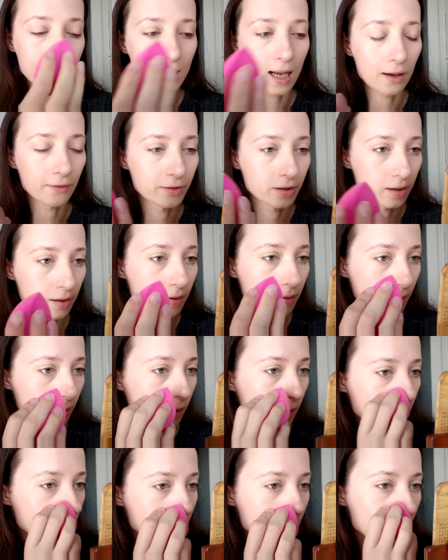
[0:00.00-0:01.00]
left
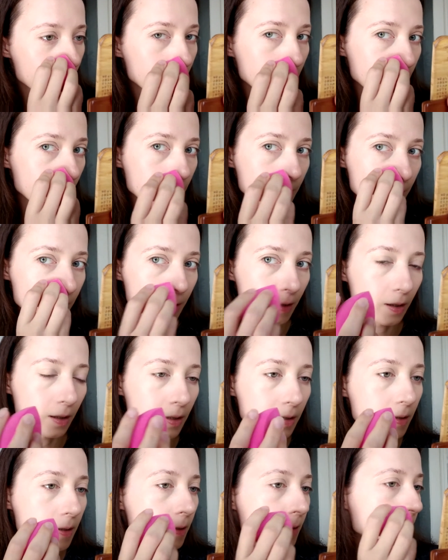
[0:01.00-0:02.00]
on the sponge
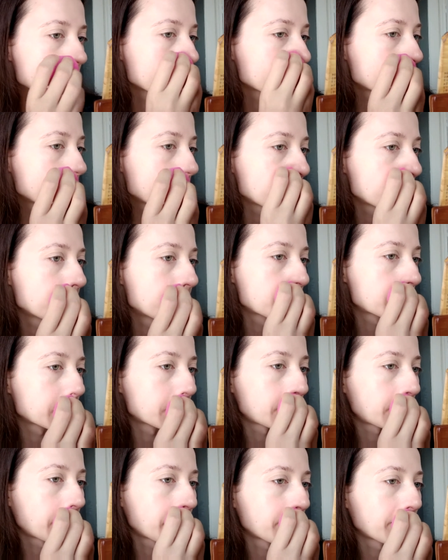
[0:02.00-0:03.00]
I just use
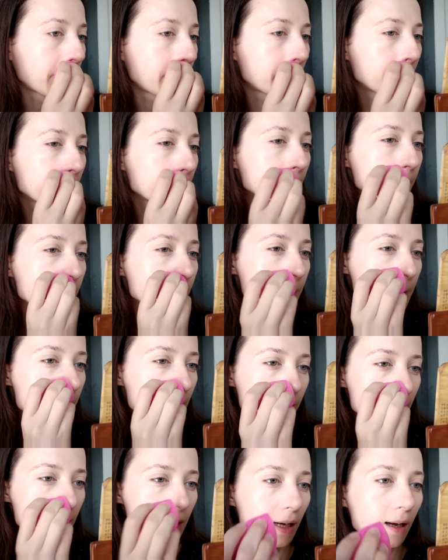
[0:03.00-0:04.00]
around my nose
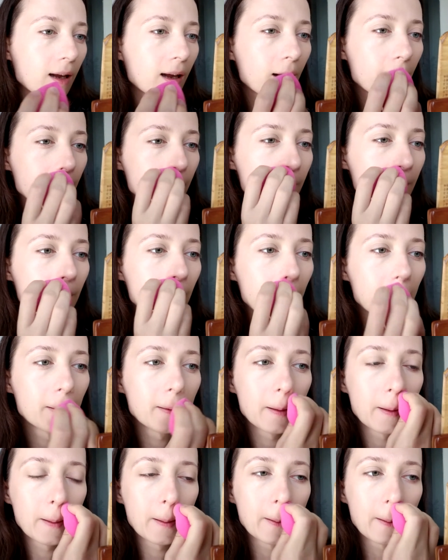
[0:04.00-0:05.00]
because I have
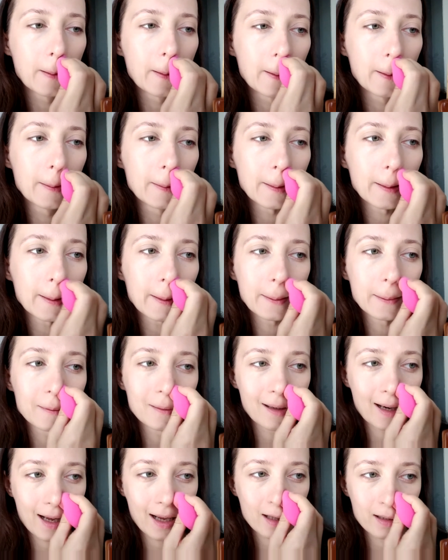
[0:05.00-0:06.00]
like
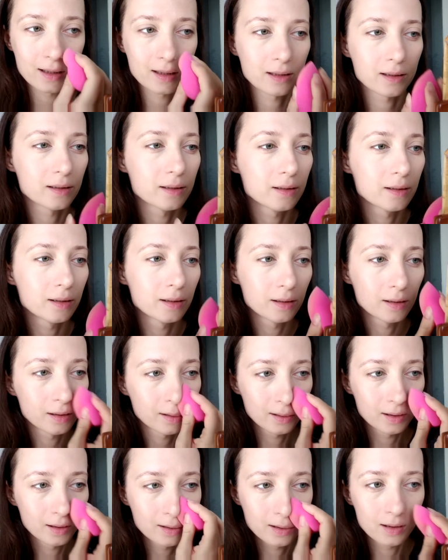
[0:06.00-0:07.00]
red
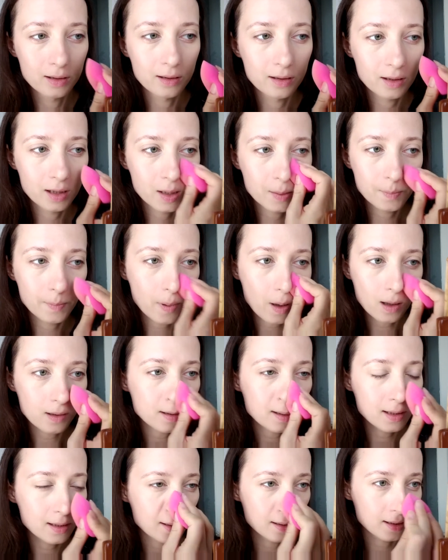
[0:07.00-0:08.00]

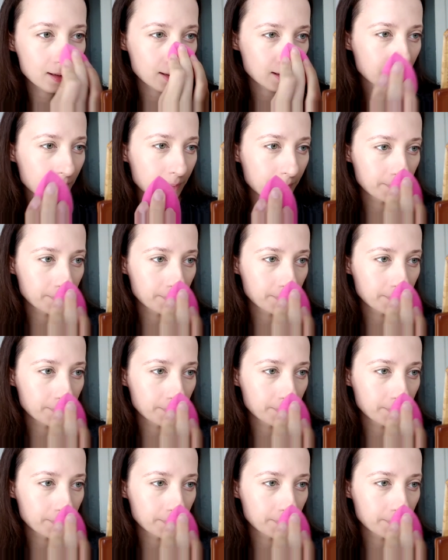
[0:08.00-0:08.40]
spots.